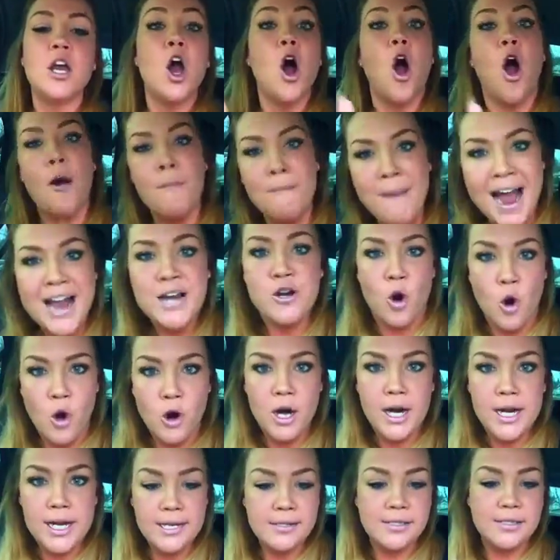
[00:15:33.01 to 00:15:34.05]
are
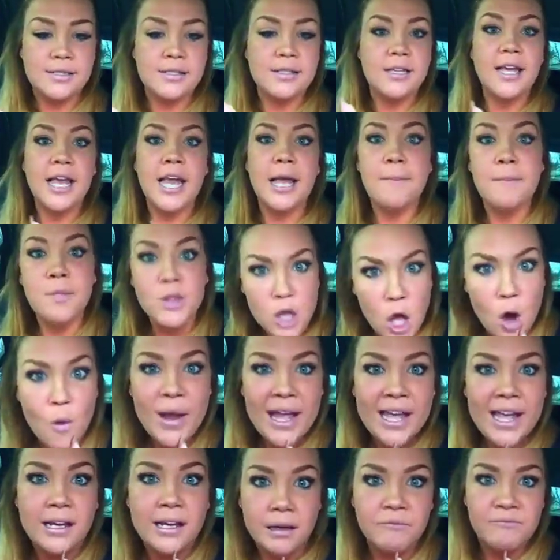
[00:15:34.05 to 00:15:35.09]
minorities and
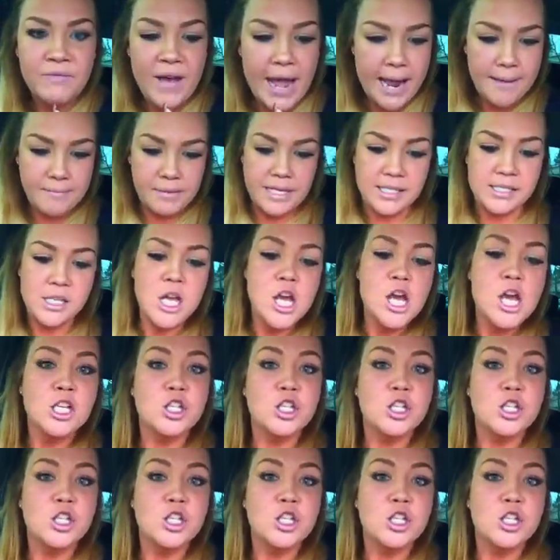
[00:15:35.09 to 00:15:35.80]
low-income families.